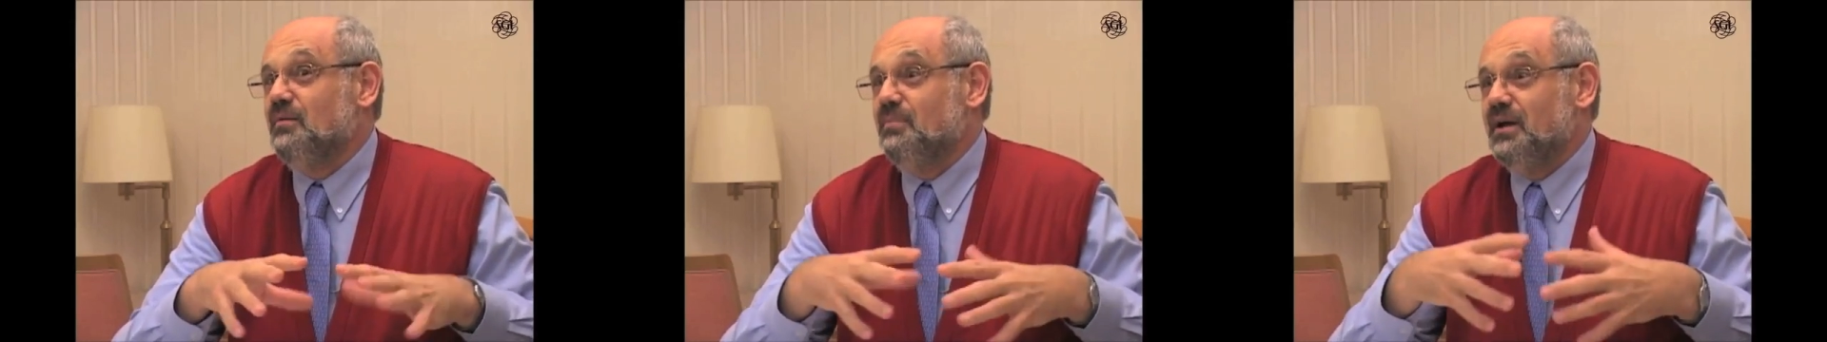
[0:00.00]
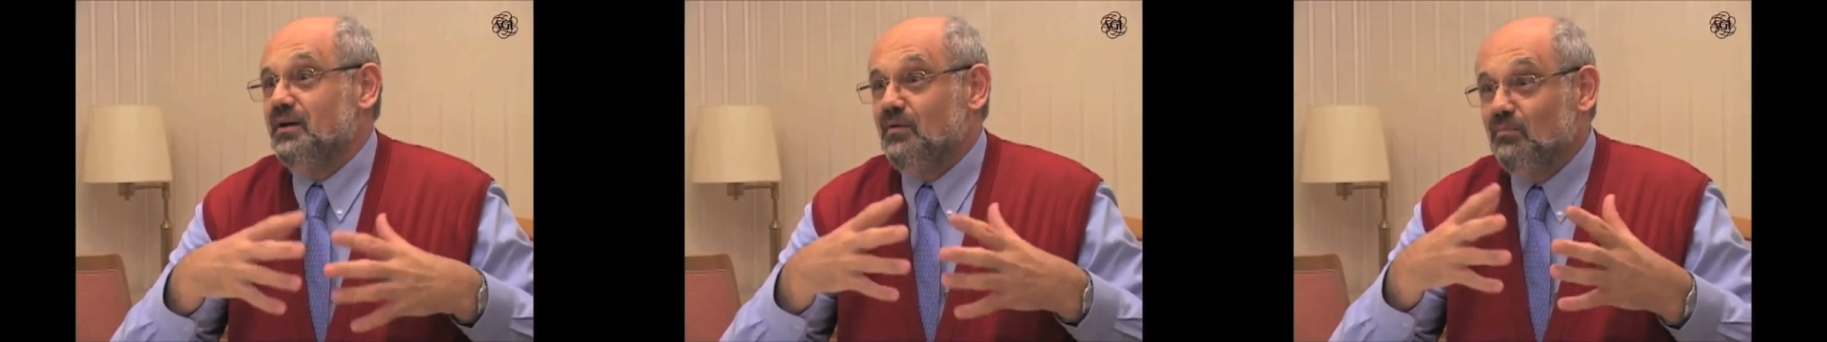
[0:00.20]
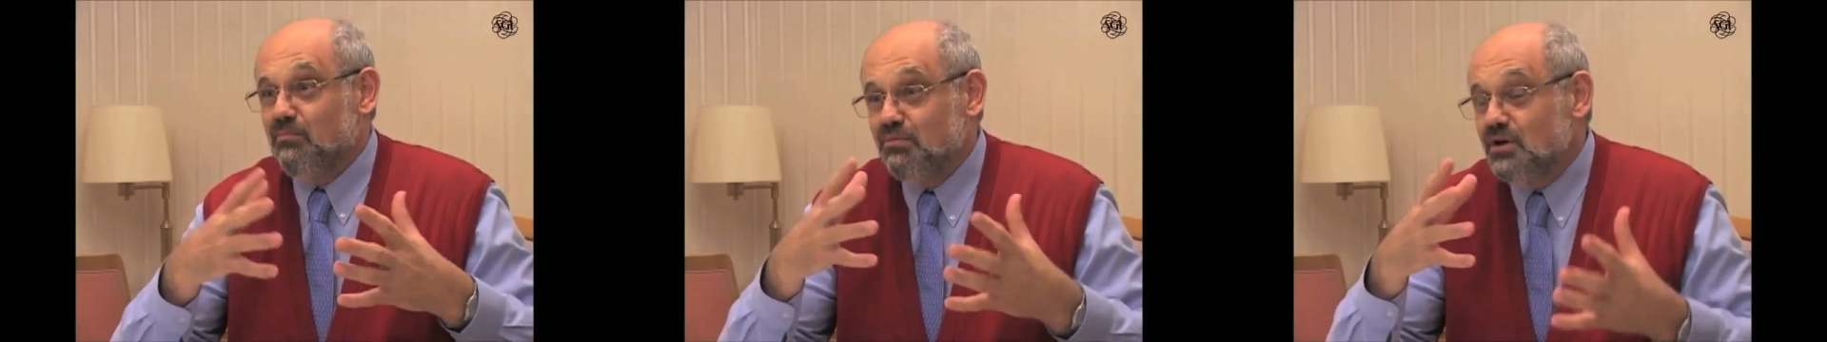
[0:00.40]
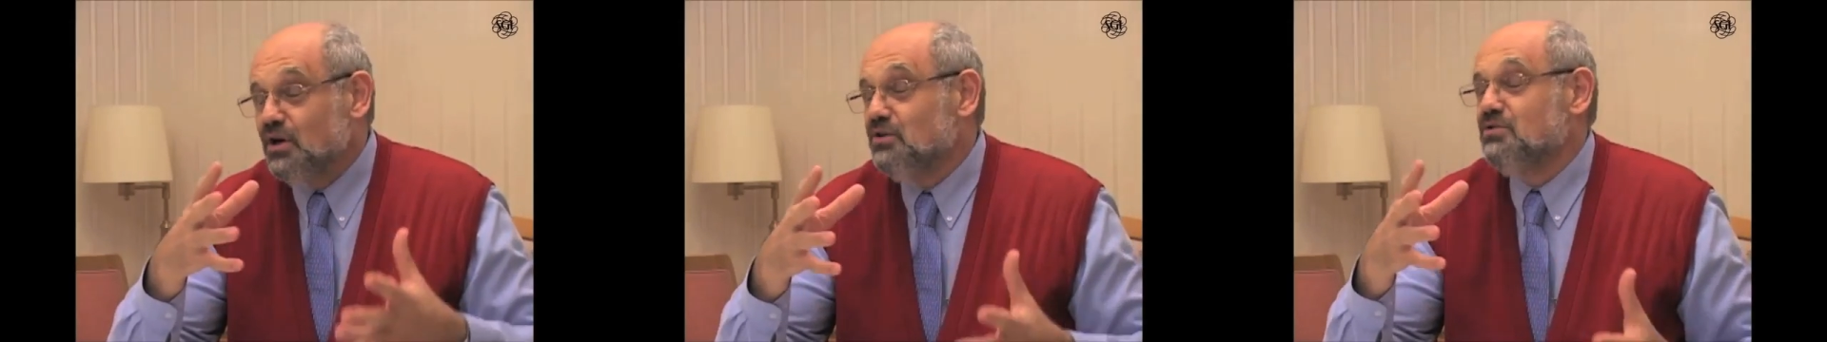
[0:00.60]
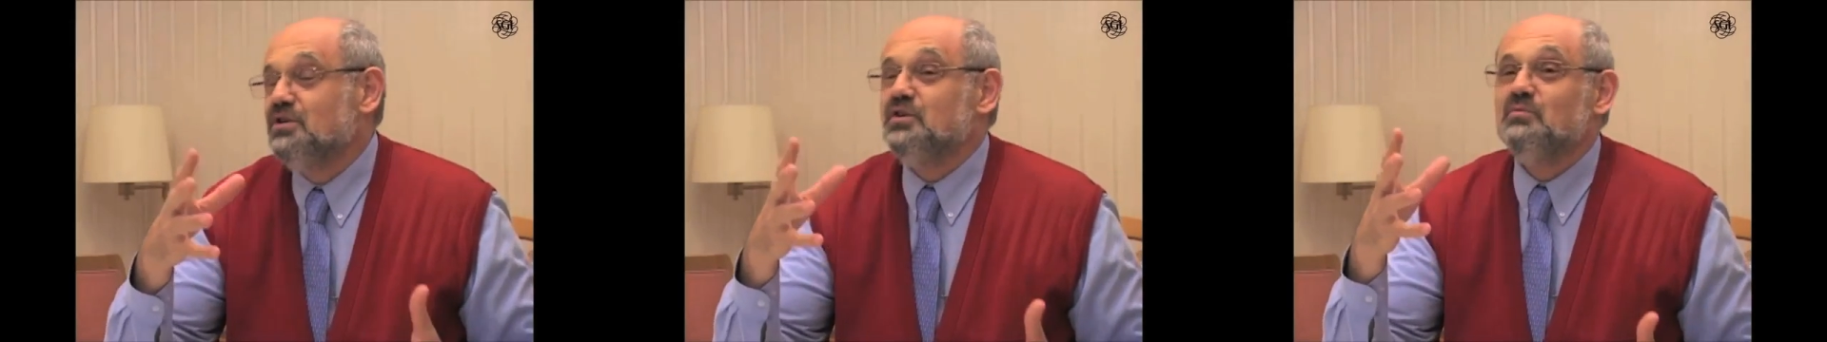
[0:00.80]
but
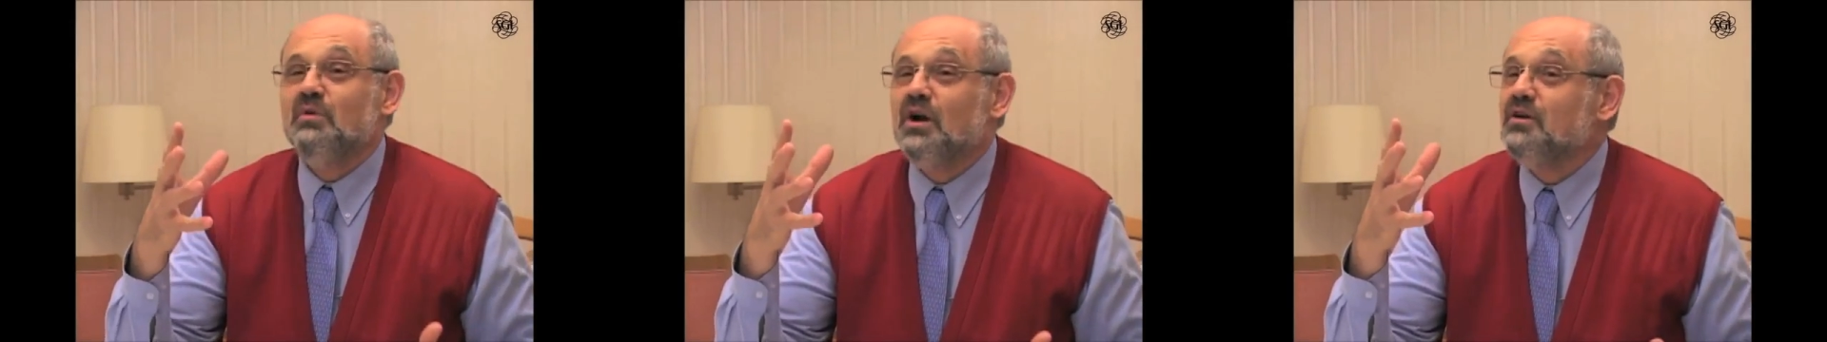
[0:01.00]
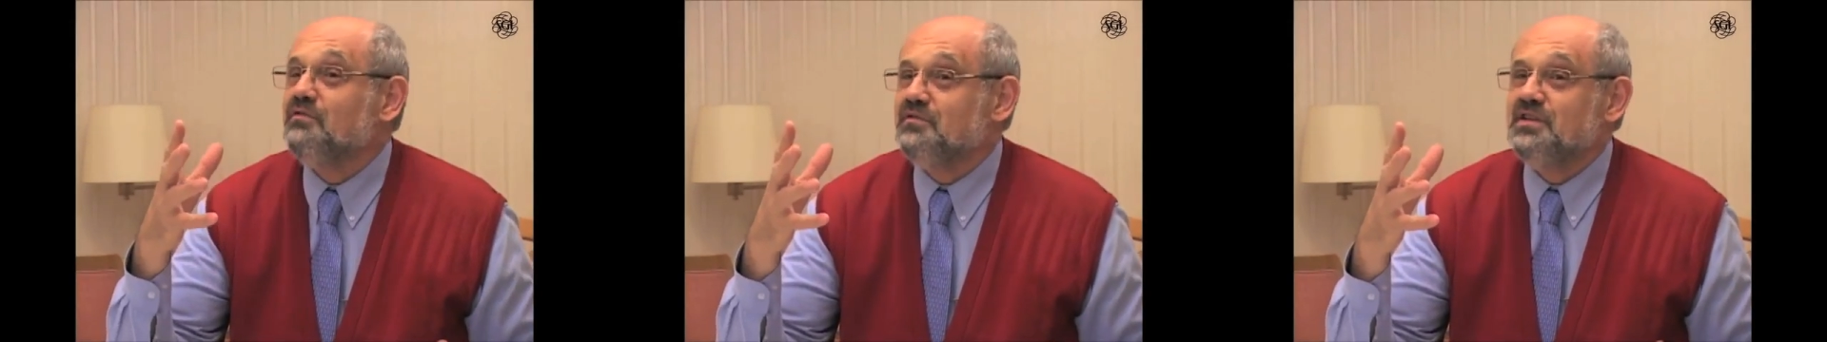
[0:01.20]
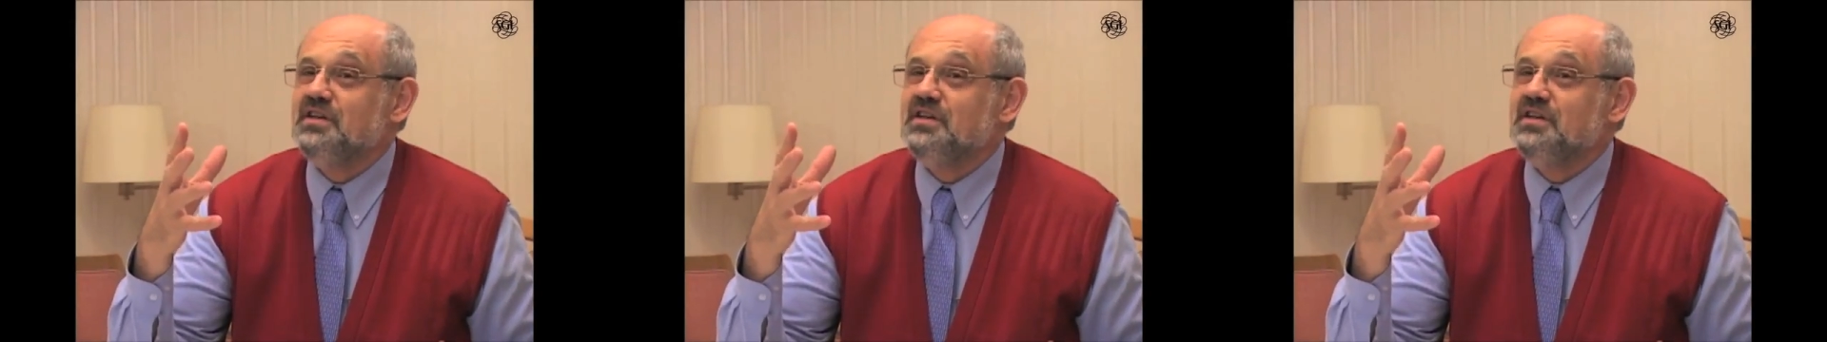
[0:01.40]
Buddhahood is one of